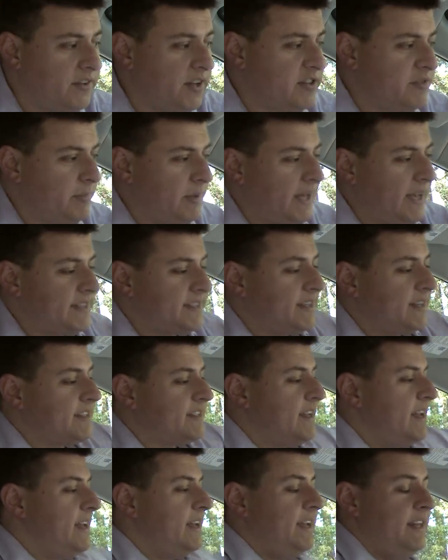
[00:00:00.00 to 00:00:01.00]
touch plastics
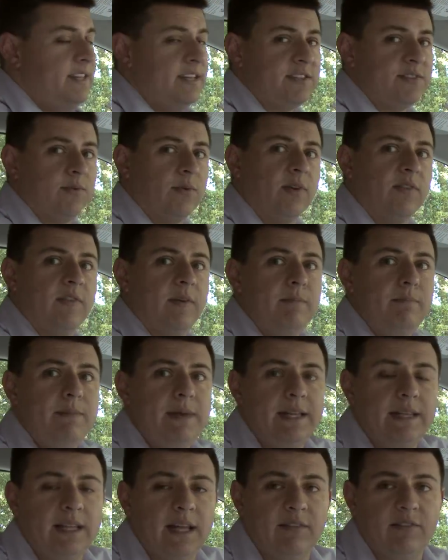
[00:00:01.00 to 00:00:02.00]
in this sort of
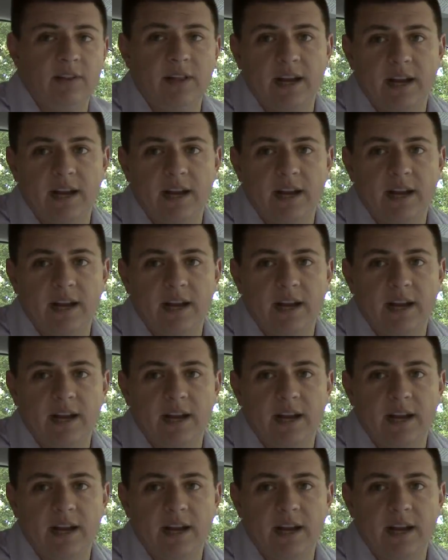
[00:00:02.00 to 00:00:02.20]
mid-level